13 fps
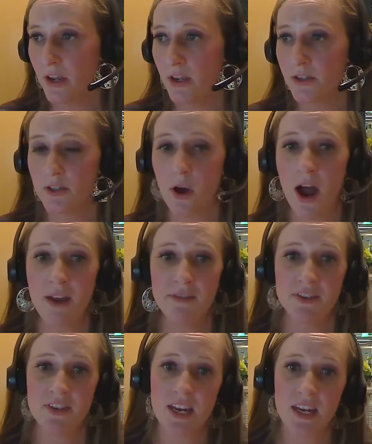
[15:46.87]
So
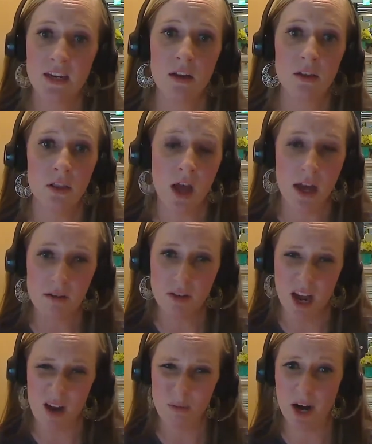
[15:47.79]
I've seen a lot of
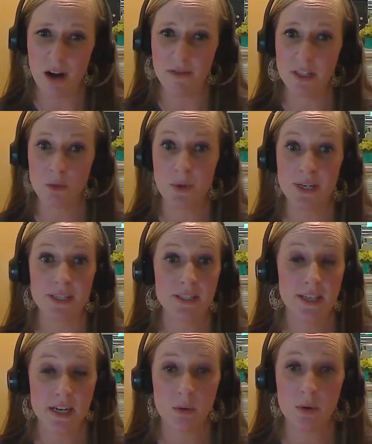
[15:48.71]
nonprofits want to
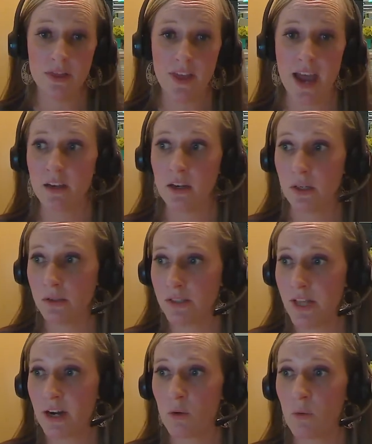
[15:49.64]
stick with that
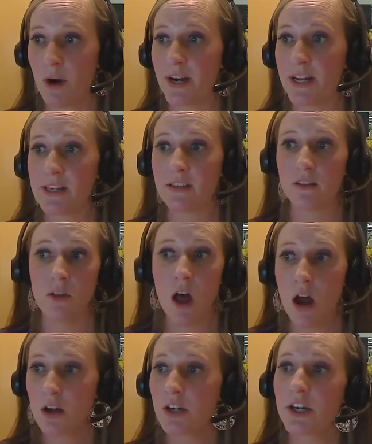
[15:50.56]
newsletter where it's
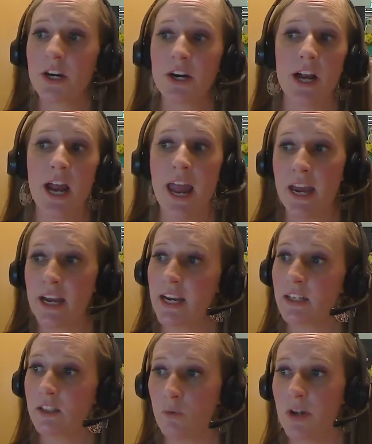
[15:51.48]
longer and
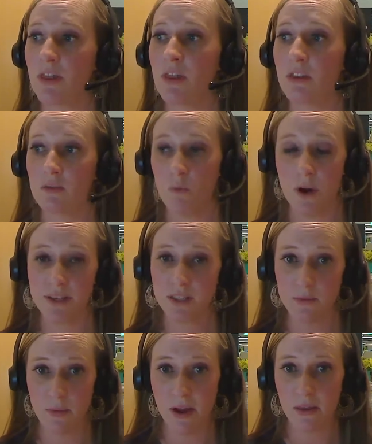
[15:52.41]
it's once
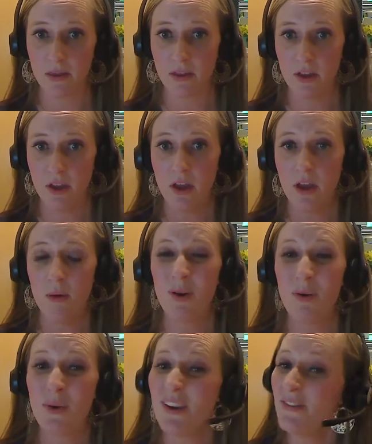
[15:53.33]
a month.
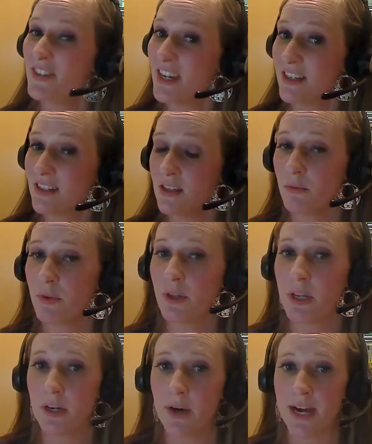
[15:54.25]
But we've seen some
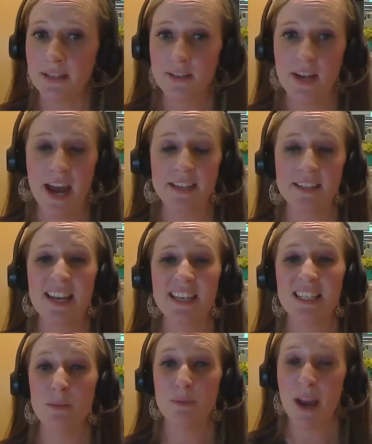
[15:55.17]
really great stats,
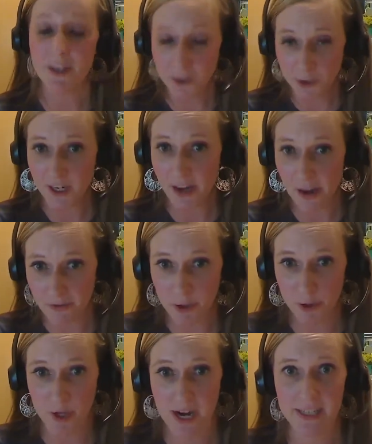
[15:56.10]
especially if
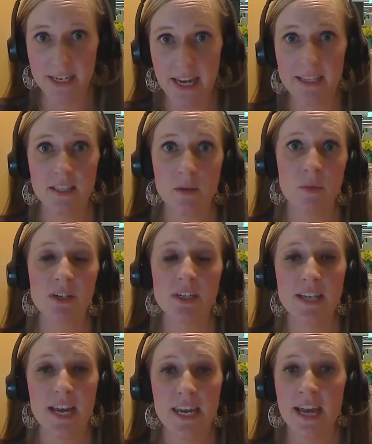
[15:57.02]
you're trying to get someone
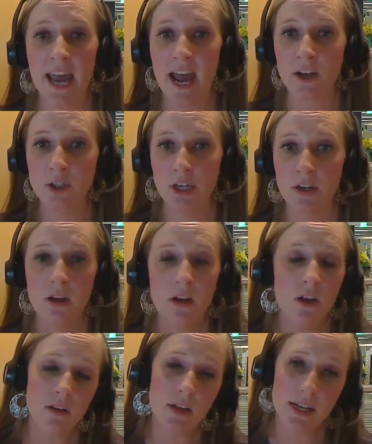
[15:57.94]
to take an action
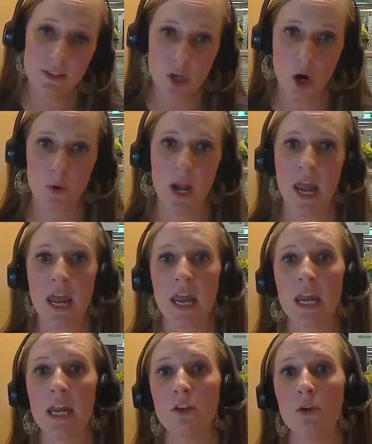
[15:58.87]
like
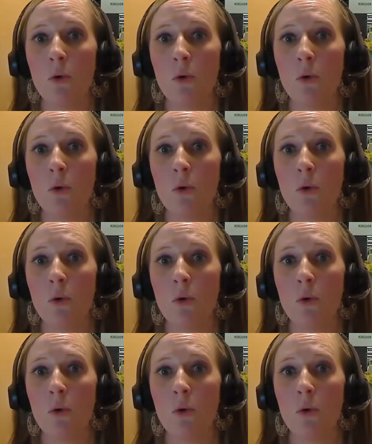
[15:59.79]
donate